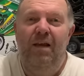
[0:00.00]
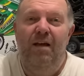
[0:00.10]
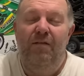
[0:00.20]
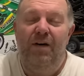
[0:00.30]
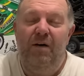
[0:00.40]

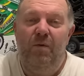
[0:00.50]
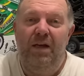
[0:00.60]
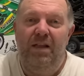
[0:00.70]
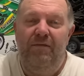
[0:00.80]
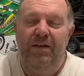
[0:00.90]
for our
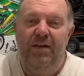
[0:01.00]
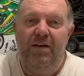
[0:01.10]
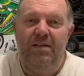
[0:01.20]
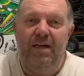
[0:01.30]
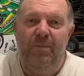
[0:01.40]
weekly
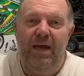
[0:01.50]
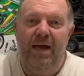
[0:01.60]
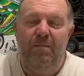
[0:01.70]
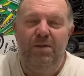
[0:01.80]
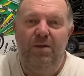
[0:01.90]
videos. That would be
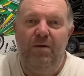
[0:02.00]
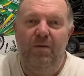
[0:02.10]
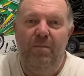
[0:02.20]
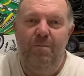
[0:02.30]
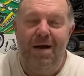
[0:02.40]

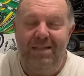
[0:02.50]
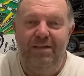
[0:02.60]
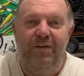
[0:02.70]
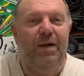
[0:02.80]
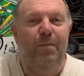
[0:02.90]
absolutely
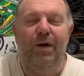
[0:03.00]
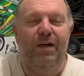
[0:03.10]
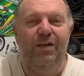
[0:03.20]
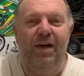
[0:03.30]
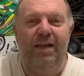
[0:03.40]
massively
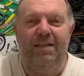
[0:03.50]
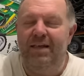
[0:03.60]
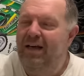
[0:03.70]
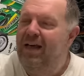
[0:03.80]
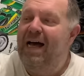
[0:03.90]
appreciated.
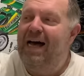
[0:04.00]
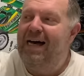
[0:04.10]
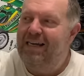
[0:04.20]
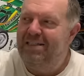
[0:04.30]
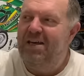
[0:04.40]

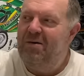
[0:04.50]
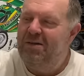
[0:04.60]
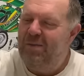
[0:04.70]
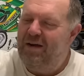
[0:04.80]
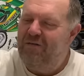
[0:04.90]
And as
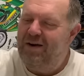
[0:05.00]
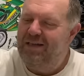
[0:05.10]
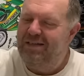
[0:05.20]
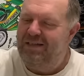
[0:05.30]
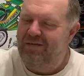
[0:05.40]
always, my
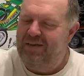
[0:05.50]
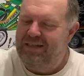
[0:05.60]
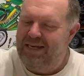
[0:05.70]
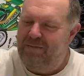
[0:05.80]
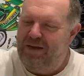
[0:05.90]
friends, the
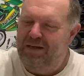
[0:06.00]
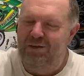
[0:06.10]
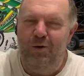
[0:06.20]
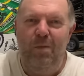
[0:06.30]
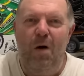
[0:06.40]
Tamiya
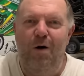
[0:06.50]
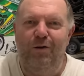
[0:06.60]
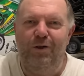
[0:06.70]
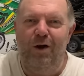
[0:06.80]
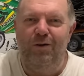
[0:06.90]
Super
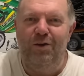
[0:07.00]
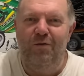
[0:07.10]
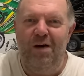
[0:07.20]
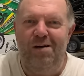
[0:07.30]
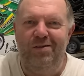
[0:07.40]
Hotshot
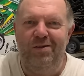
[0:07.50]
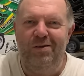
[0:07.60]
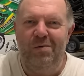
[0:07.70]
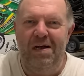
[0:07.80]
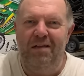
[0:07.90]

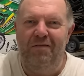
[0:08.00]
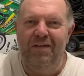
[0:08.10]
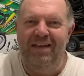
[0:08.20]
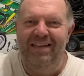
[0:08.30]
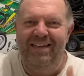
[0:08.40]
2012.
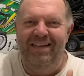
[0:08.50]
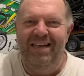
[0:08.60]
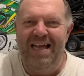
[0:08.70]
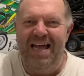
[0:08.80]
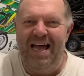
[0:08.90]

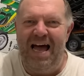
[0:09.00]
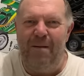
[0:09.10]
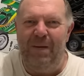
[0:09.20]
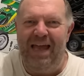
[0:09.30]
Happy